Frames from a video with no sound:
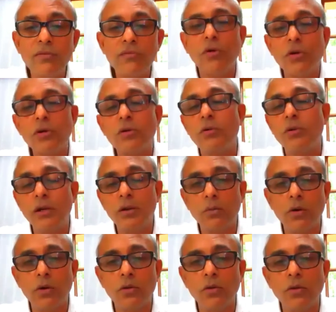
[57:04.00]
not today,
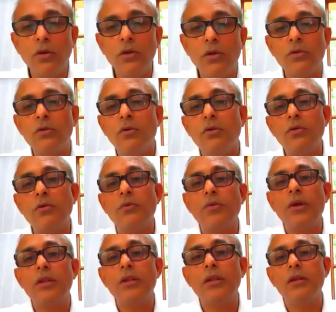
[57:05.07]
tomorrow. So
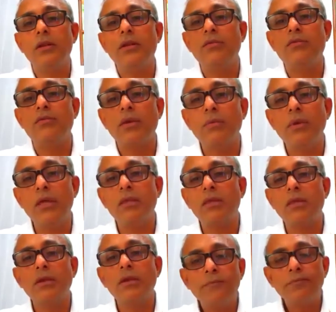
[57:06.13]
one, if somebody
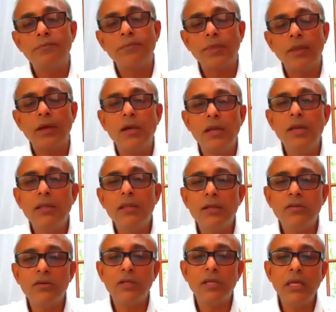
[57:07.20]
is early in the
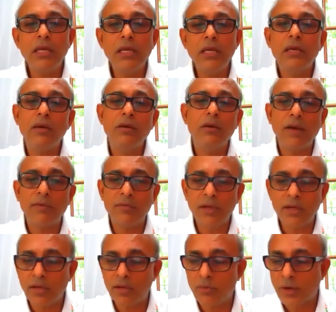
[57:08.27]
journey, you'll have
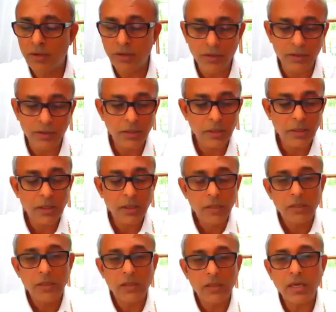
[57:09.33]
that advantage.
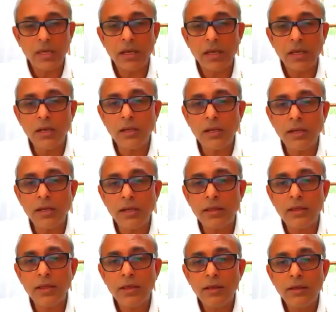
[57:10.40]
The second
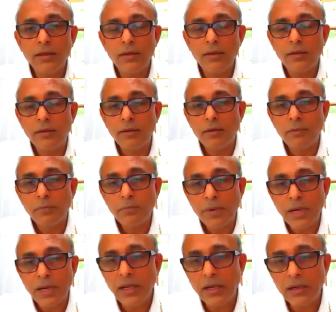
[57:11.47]
is
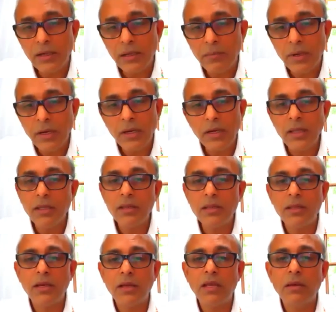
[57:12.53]
predictability is
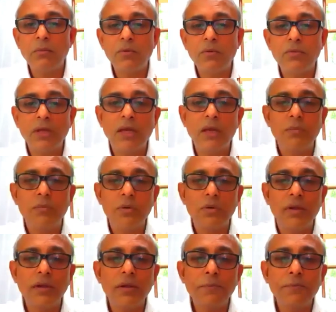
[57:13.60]
the name of the game
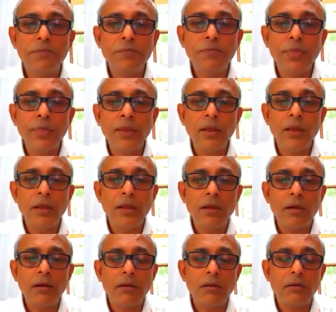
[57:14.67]
today.
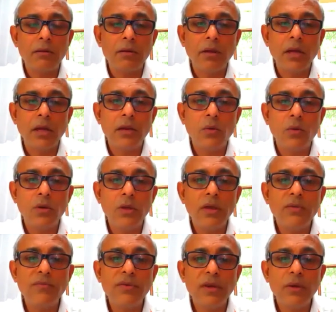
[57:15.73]
Uh, an O E
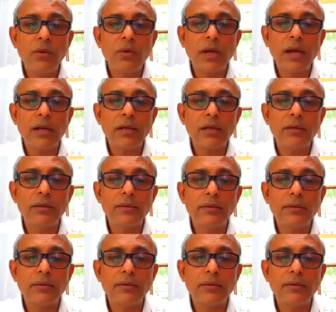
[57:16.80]
M will look at,